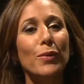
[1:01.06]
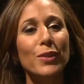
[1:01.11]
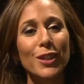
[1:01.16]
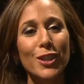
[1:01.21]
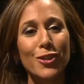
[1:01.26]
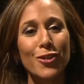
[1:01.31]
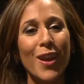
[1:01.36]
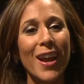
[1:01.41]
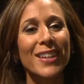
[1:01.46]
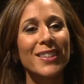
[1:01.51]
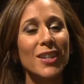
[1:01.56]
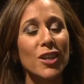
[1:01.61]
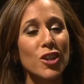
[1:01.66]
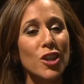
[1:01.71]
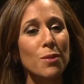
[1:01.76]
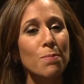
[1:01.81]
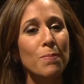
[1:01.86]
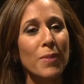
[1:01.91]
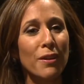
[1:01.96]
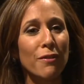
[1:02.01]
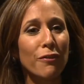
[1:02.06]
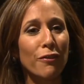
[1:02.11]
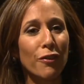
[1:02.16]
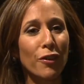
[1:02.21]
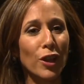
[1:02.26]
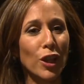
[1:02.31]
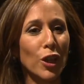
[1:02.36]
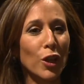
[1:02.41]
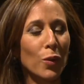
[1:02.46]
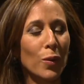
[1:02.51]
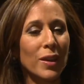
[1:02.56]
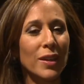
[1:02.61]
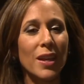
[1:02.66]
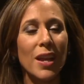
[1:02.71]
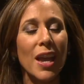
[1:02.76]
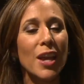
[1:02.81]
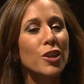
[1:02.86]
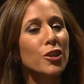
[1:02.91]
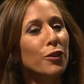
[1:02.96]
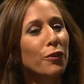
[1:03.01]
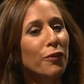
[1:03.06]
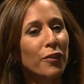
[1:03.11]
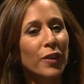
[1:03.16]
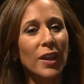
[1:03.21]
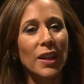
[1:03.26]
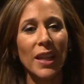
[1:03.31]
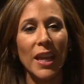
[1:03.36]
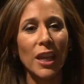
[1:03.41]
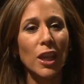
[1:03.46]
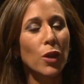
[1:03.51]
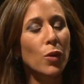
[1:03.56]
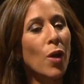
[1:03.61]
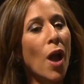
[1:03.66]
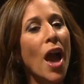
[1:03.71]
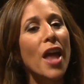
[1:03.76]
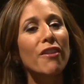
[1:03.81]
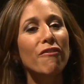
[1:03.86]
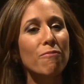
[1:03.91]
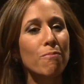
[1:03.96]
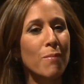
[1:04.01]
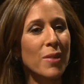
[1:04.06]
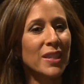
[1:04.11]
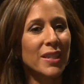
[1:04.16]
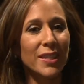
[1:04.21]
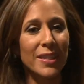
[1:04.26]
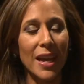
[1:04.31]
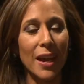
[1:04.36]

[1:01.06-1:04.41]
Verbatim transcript: has the transition been for you, and do you feel like you kind of missed